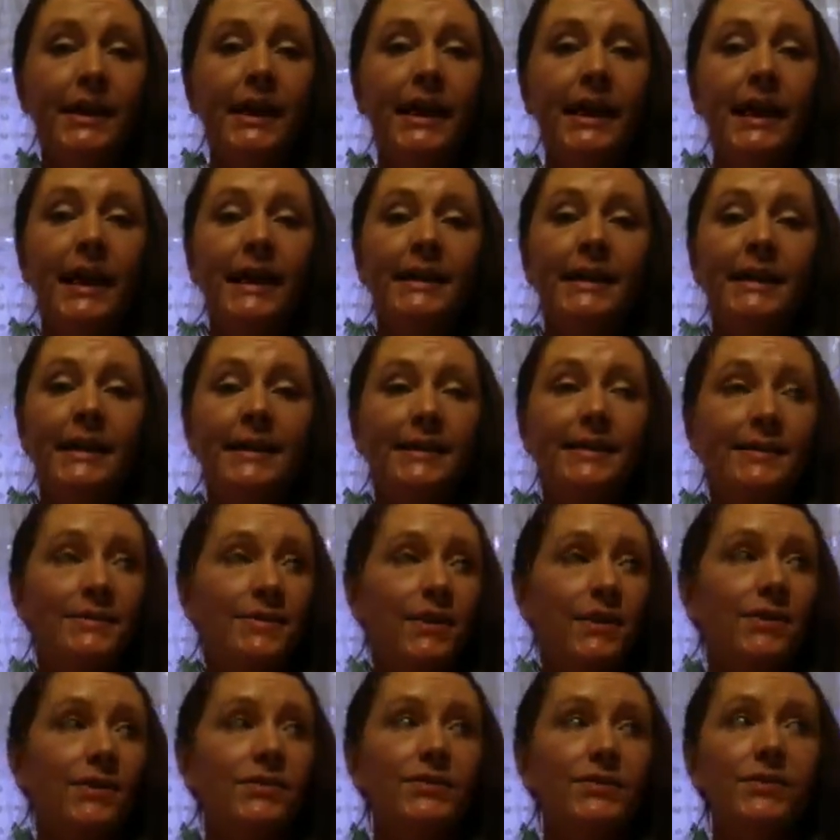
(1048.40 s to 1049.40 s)
And then there's
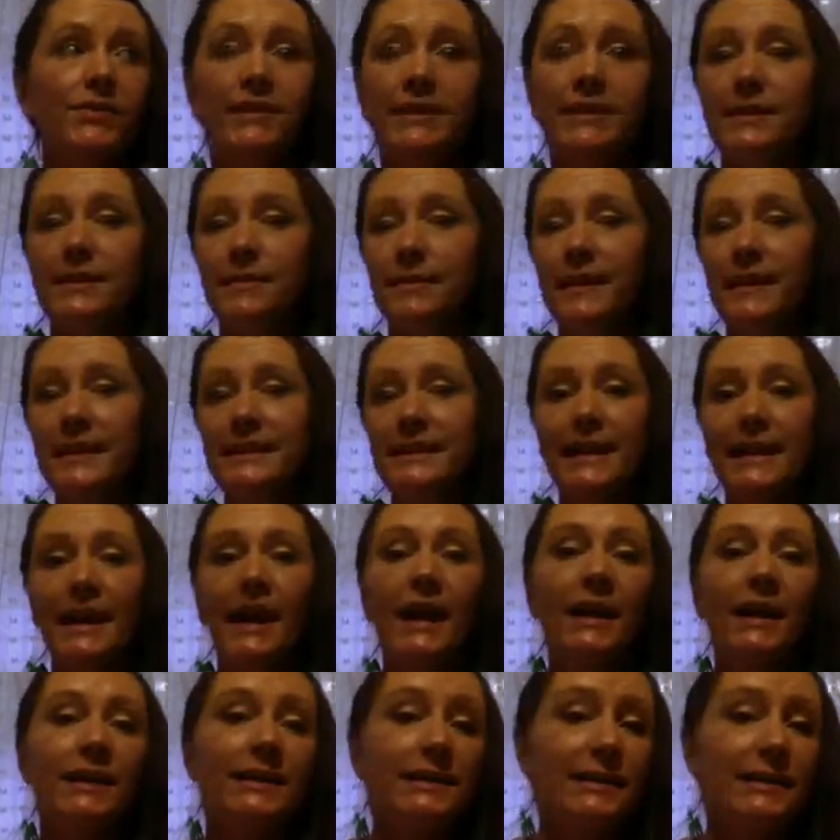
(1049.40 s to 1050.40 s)
also this amazing
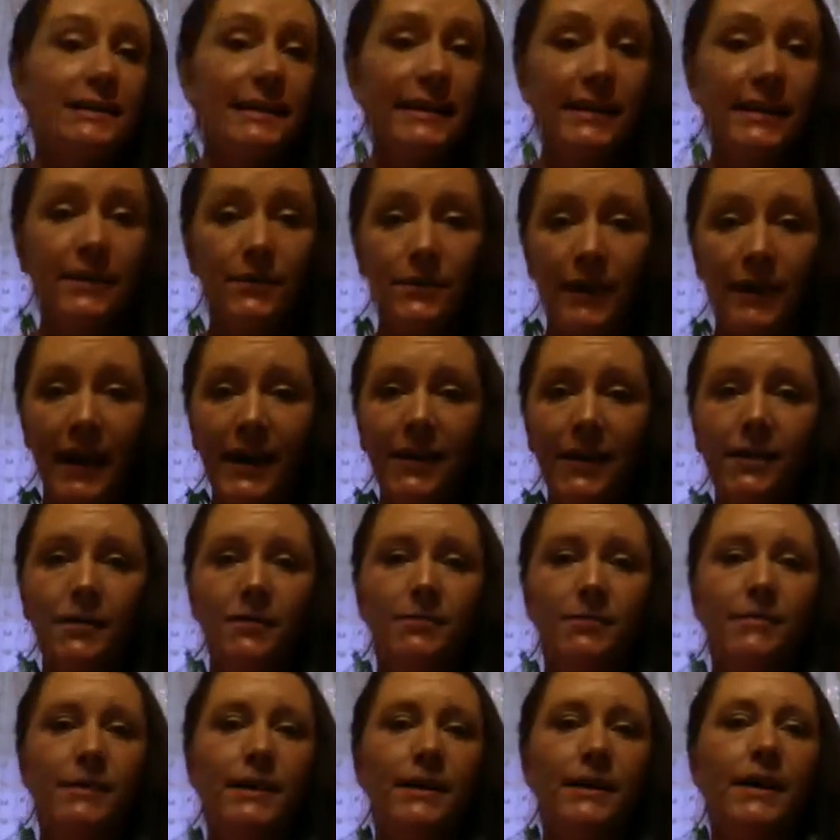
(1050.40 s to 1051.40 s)
unseen
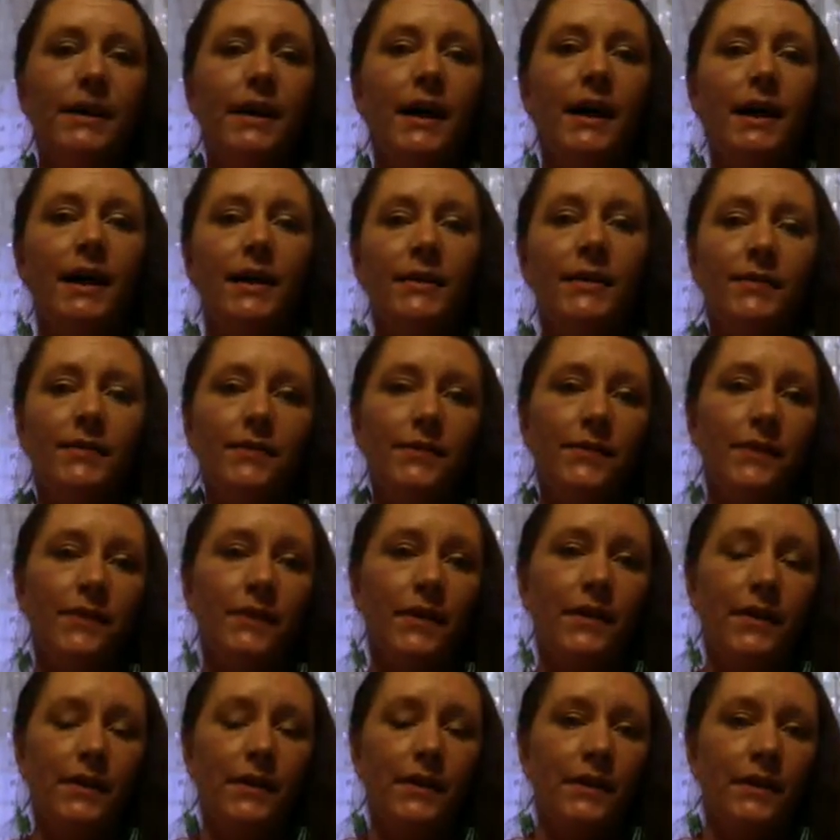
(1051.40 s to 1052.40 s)
realm of
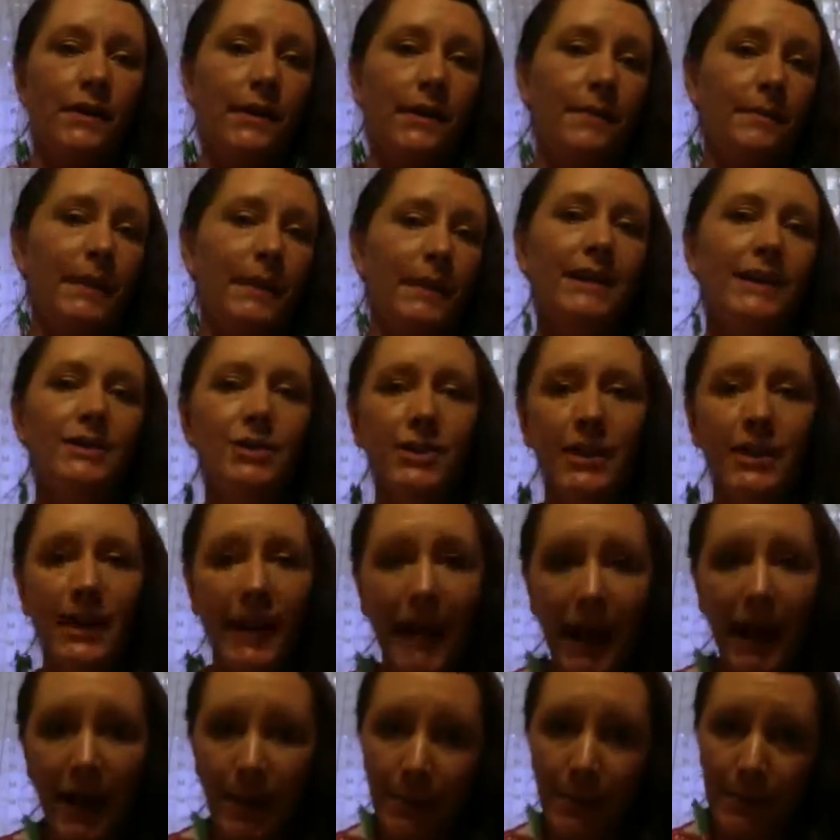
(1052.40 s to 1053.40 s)
compassionate
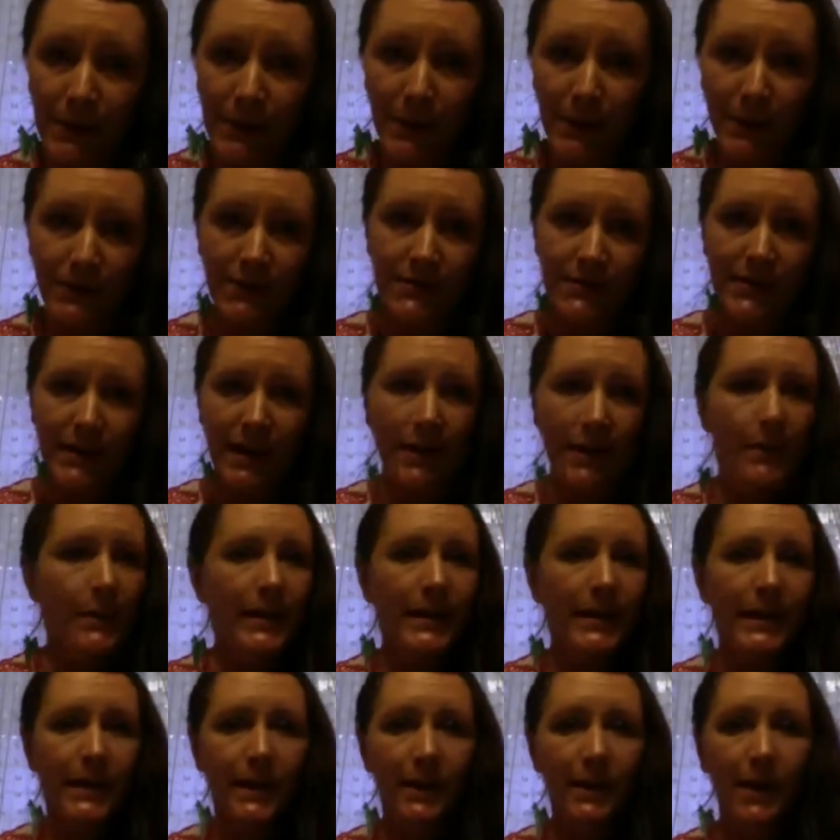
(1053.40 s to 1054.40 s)
helpers that we
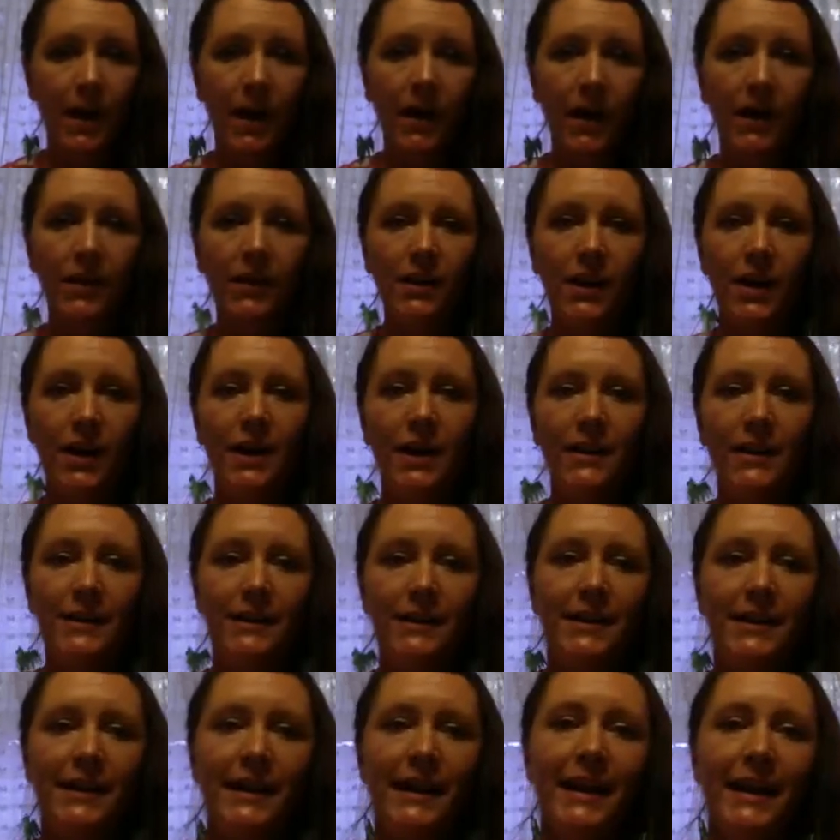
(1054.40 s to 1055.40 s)
can call on.
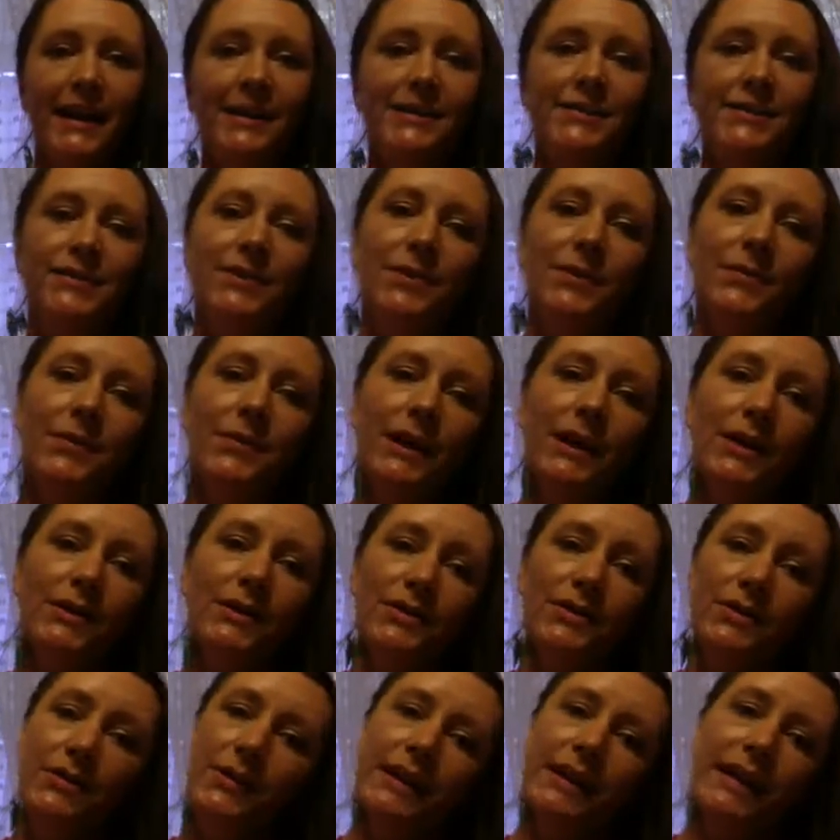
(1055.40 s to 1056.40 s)
And so when I'll
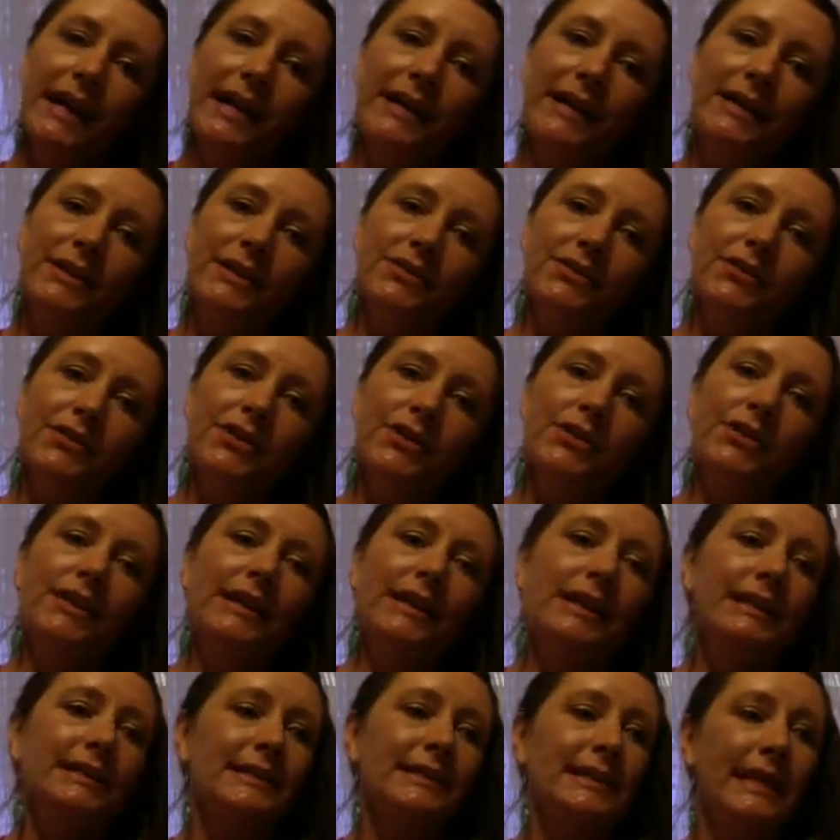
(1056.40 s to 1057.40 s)
do a guided
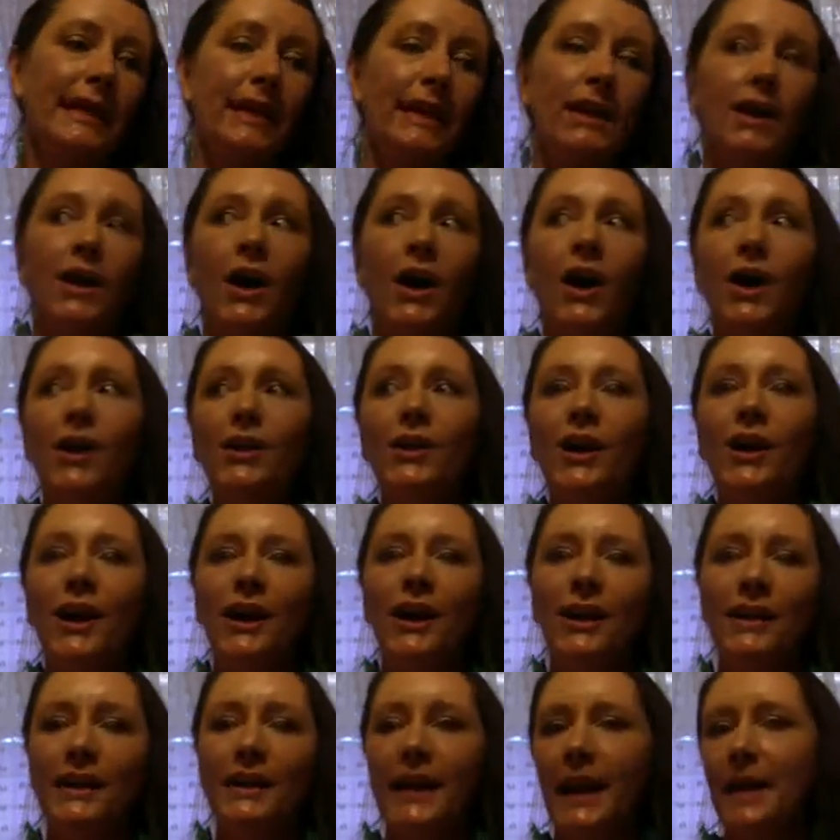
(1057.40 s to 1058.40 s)
journey, it's like, call
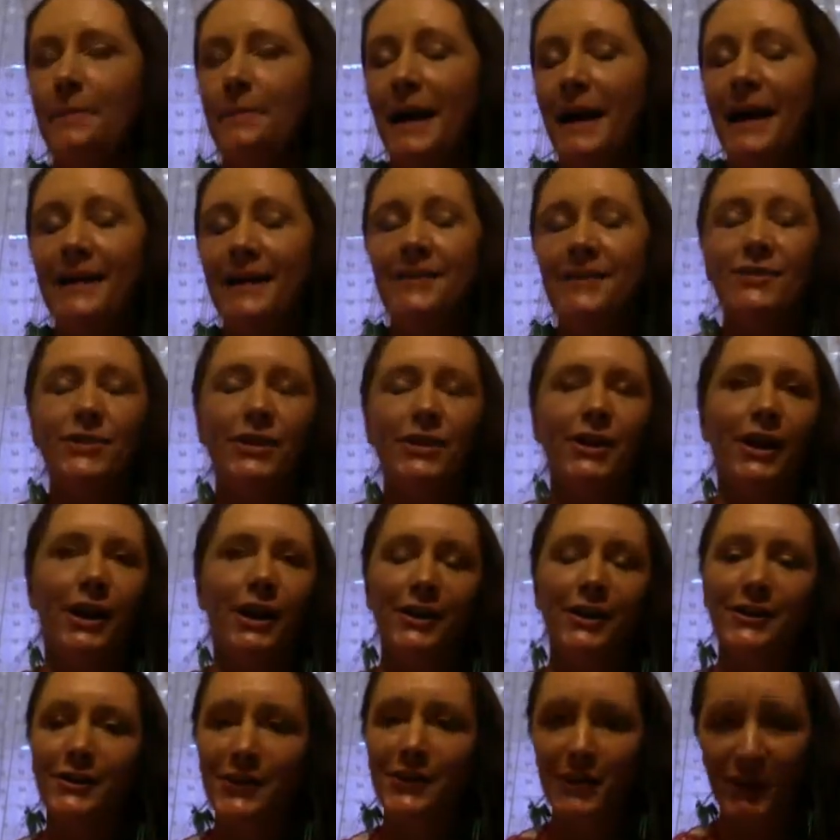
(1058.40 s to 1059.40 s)
on a master
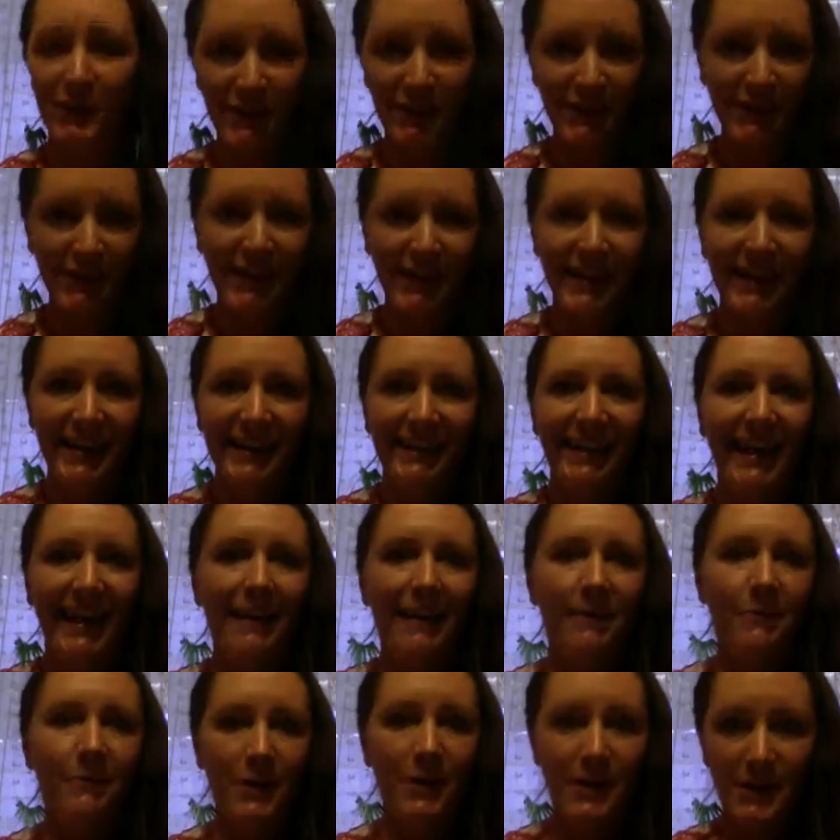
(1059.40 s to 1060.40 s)
gardener
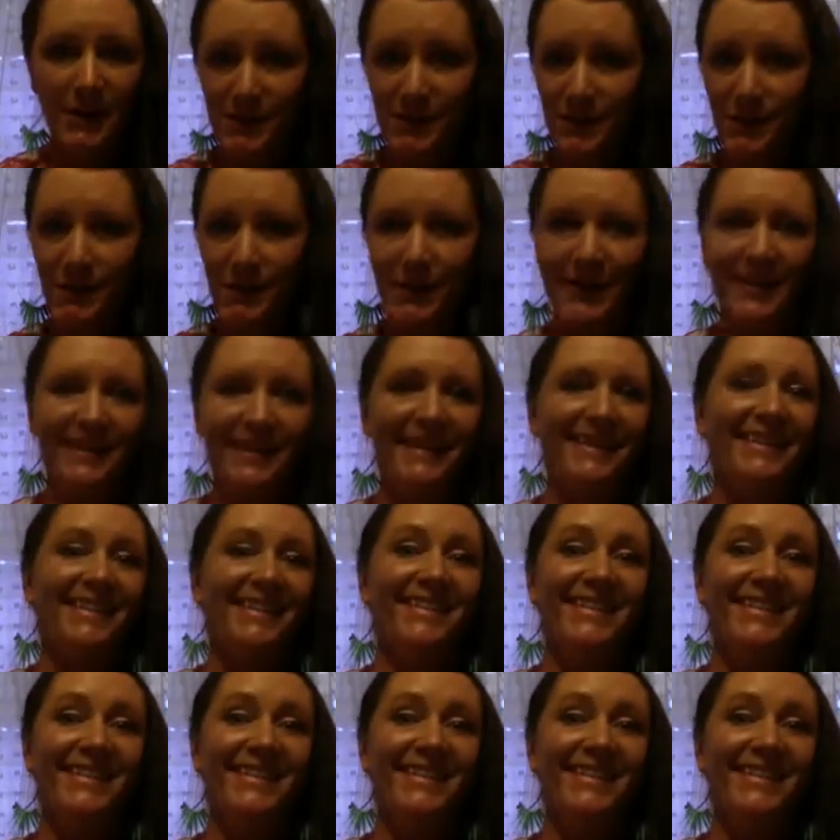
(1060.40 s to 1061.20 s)
that works with you,